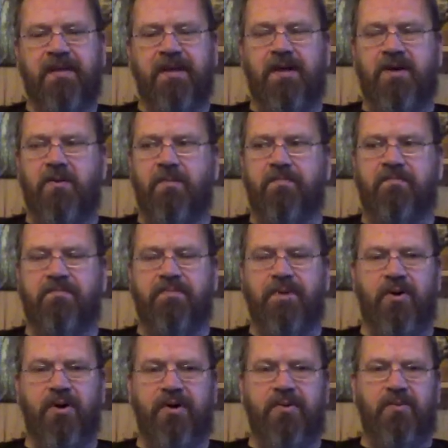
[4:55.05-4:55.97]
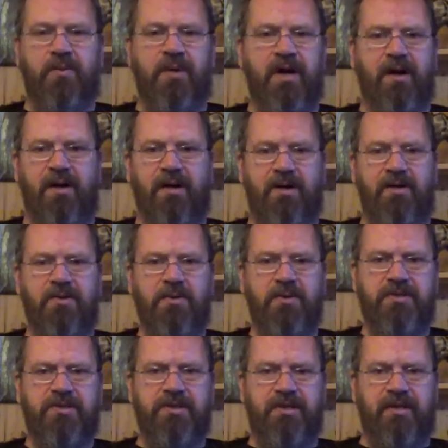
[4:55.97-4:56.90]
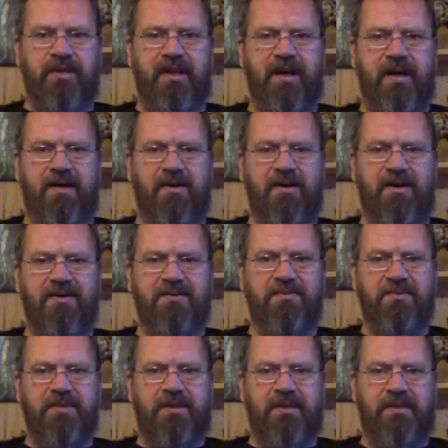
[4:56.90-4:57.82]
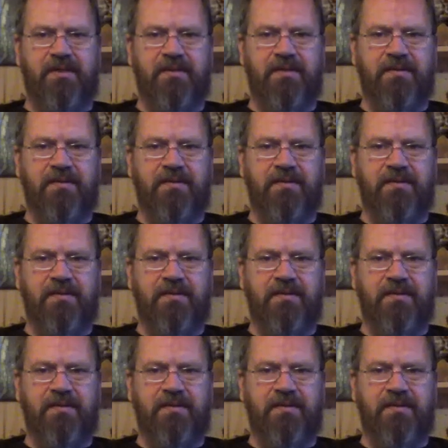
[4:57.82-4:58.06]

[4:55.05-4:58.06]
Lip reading: Oh boy, we are losing now, aren't we?